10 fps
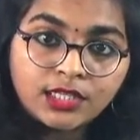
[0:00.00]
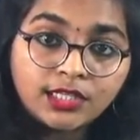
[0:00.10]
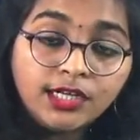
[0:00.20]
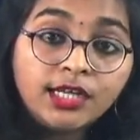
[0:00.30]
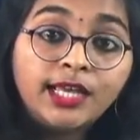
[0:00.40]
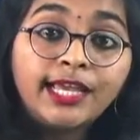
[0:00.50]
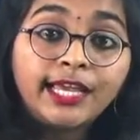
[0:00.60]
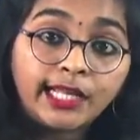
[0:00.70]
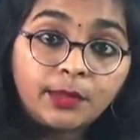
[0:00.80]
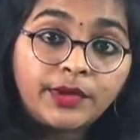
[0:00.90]
it will be in
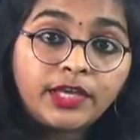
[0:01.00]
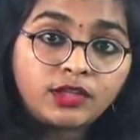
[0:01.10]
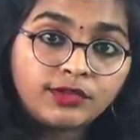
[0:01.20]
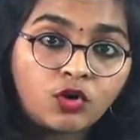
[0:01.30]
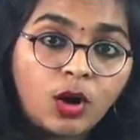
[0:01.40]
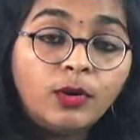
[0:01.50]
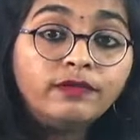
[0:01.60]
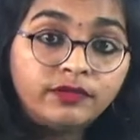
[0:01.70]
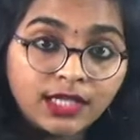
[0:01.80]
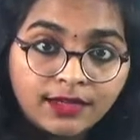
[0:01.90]
the form of liquid
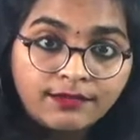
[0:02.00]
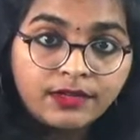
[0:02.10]
only.